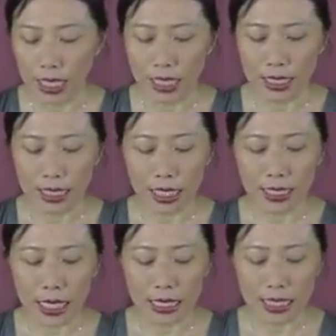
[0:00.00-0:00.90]
states
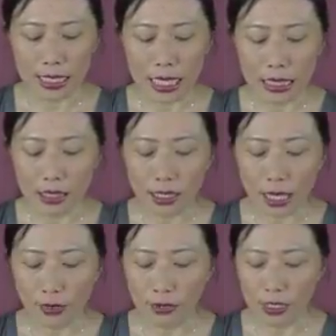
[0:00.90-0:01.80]
that a cell's
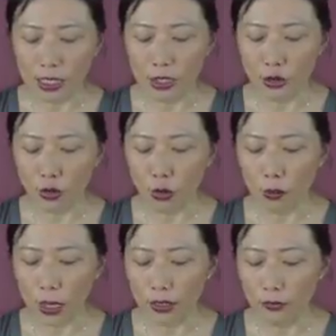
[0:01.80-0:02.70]
life is controlled
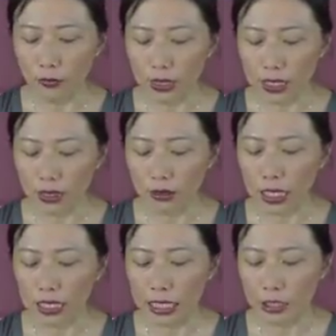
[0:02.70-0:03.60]
by the physical
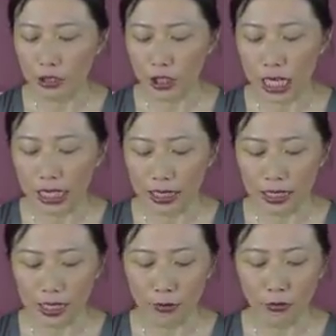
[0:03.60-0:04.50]
and energetic
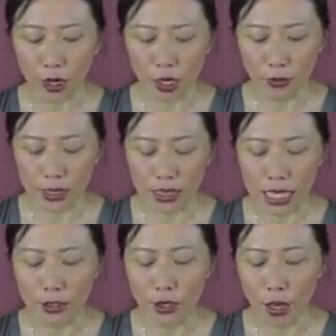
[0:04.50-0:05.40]
environment
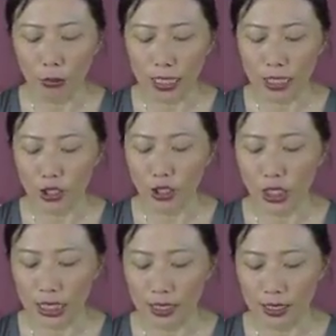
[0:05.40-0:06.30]
and not by its
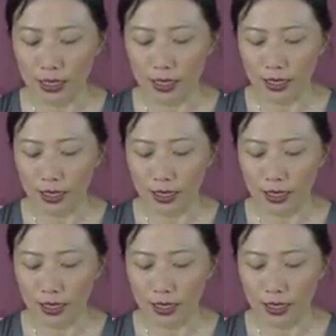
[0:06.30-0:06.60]
genes.